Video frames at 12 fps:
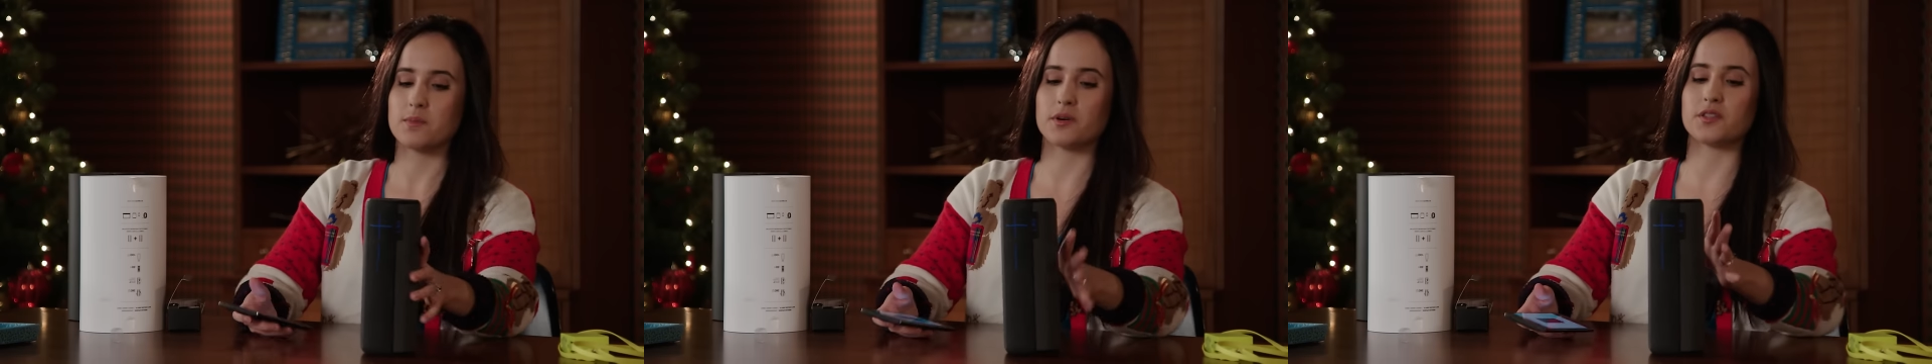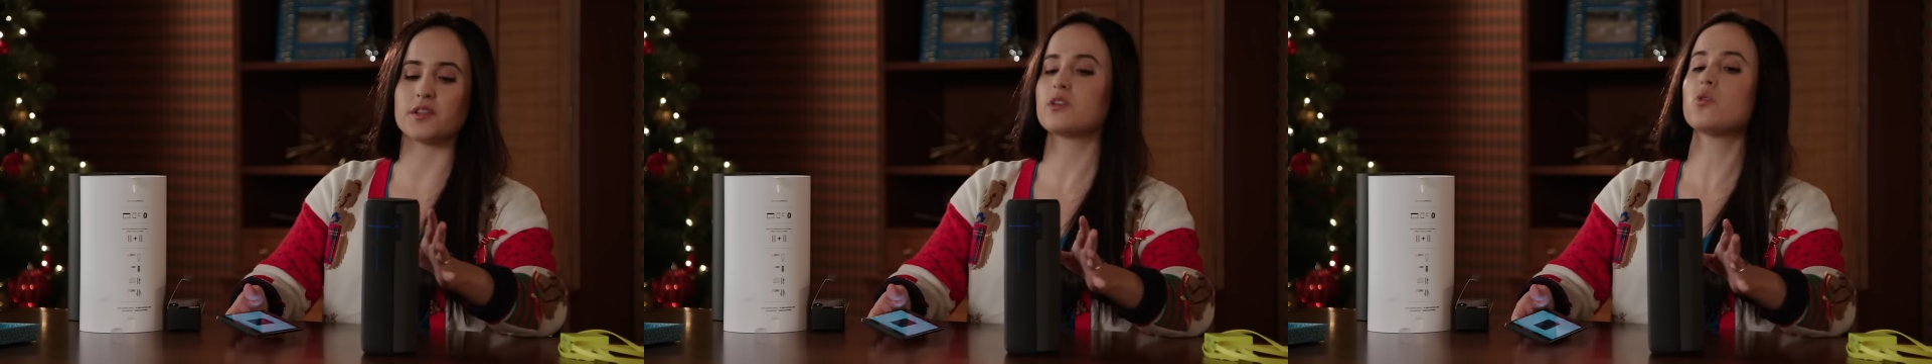
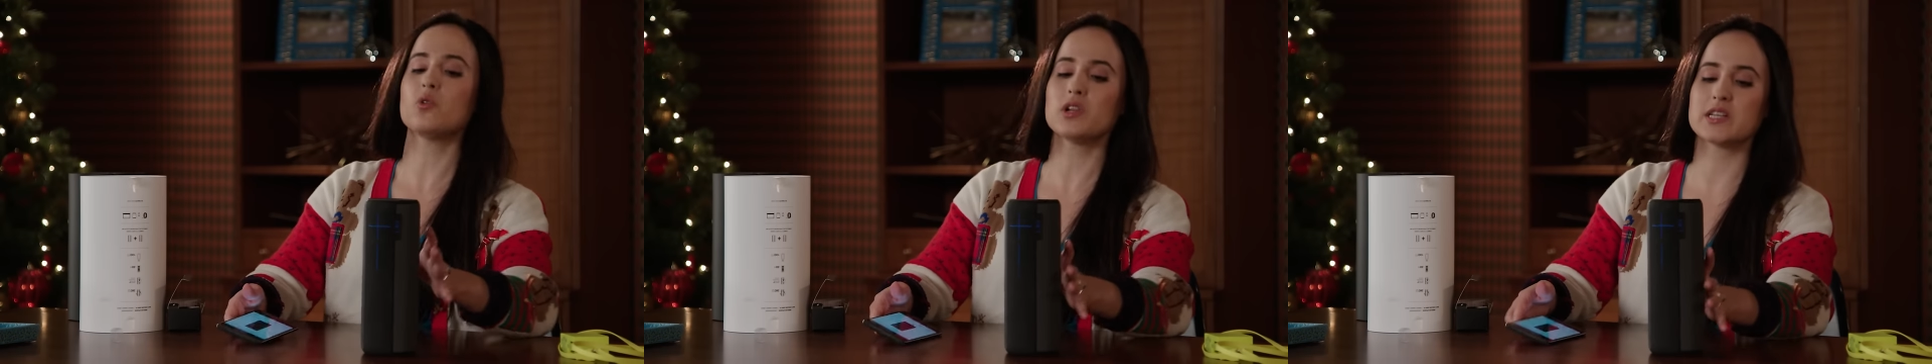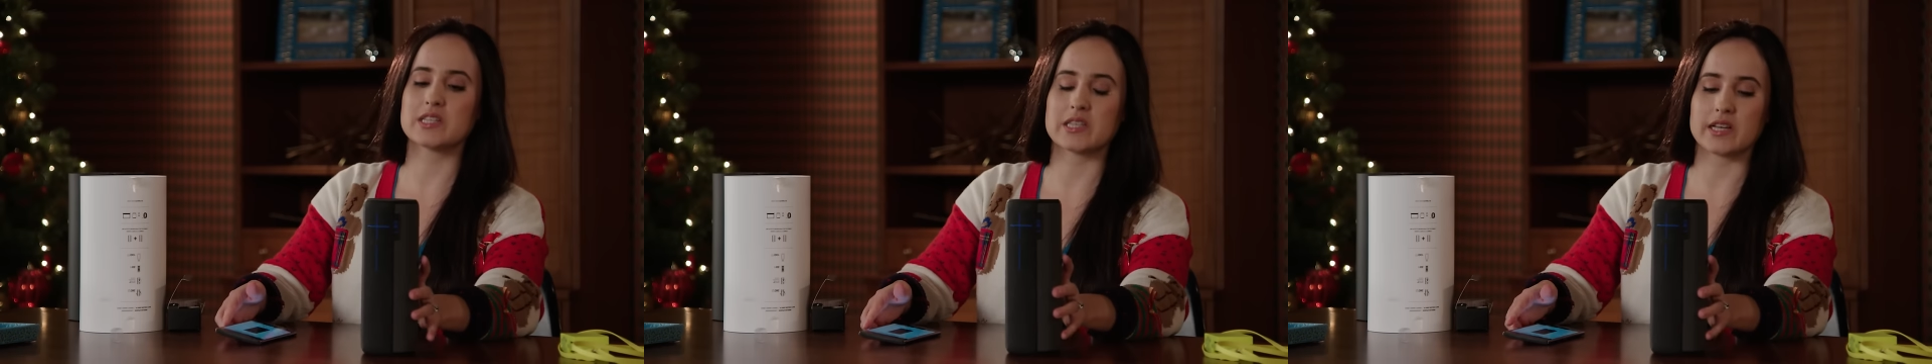But the
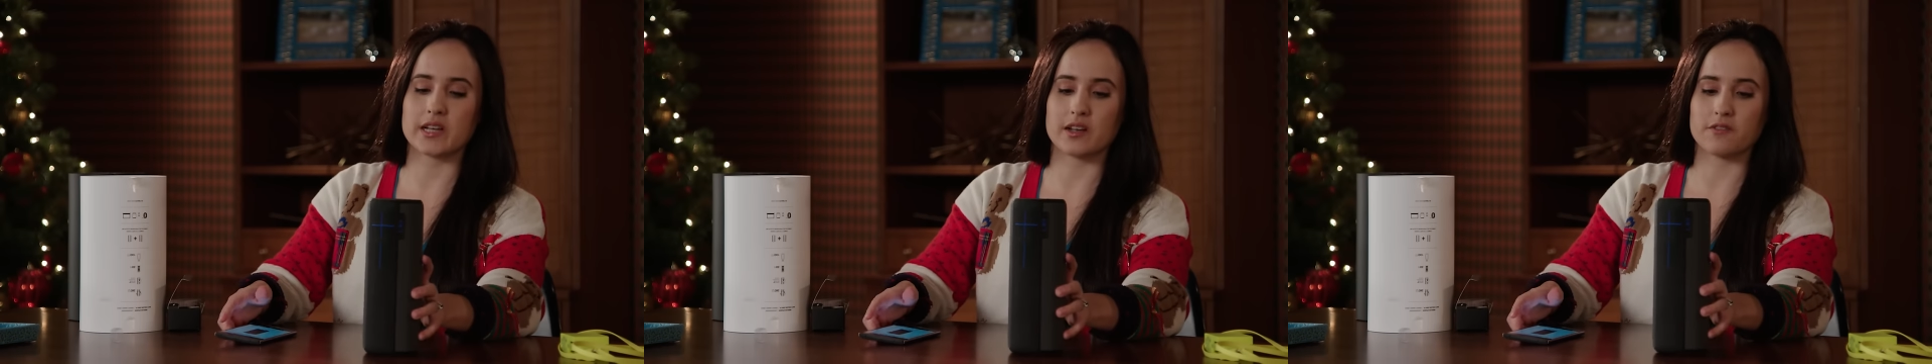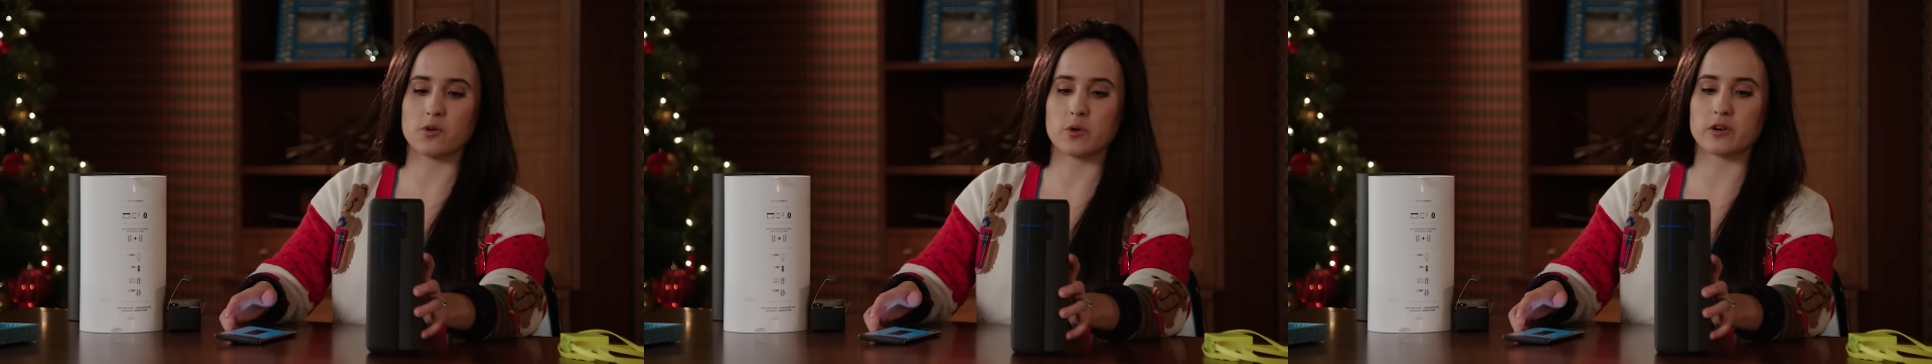coolest thing,
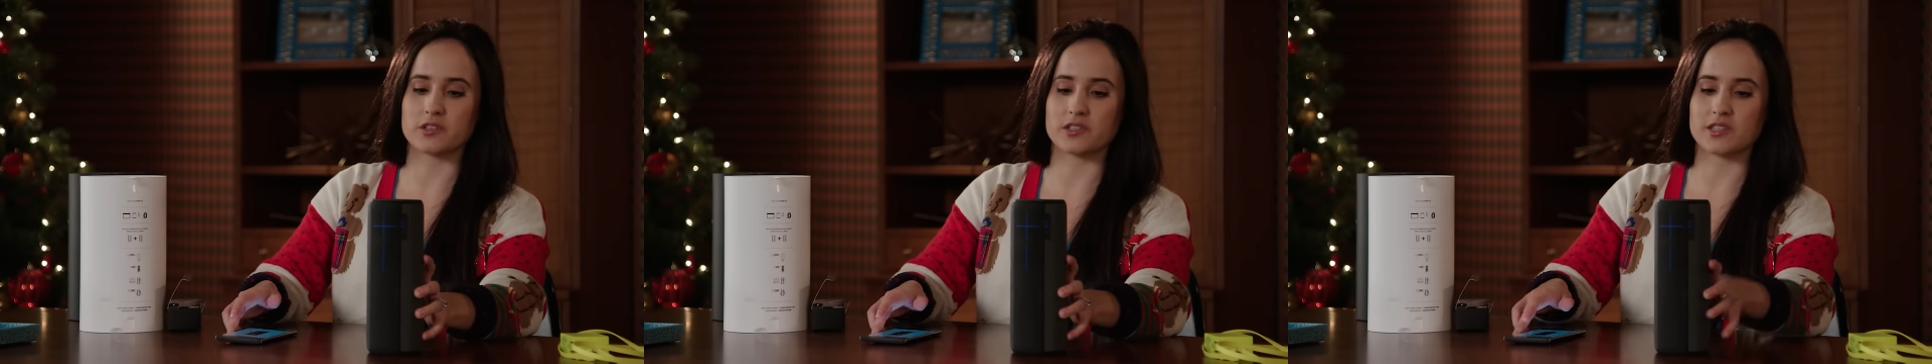of course,